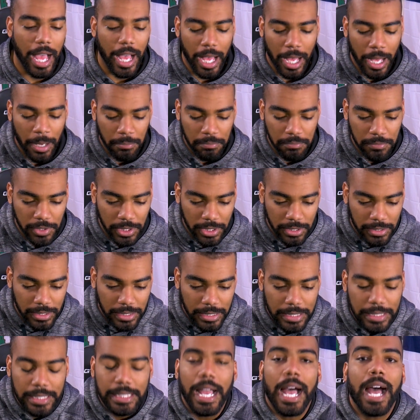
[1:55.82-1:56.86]
I'm just
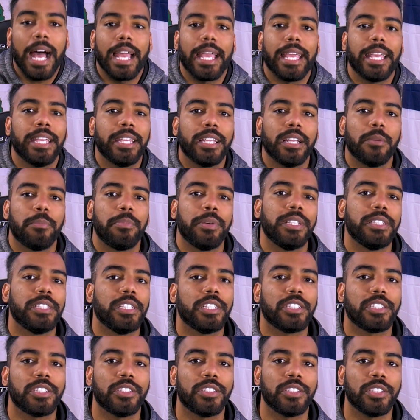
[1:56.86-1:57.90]
not in a
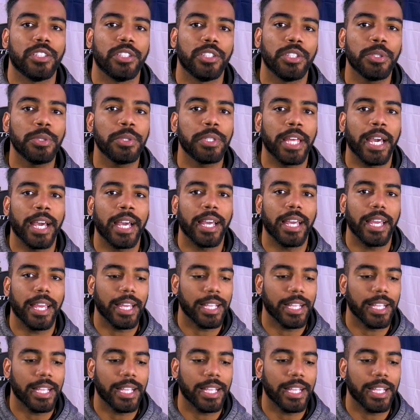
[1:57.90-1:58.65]
position to do that.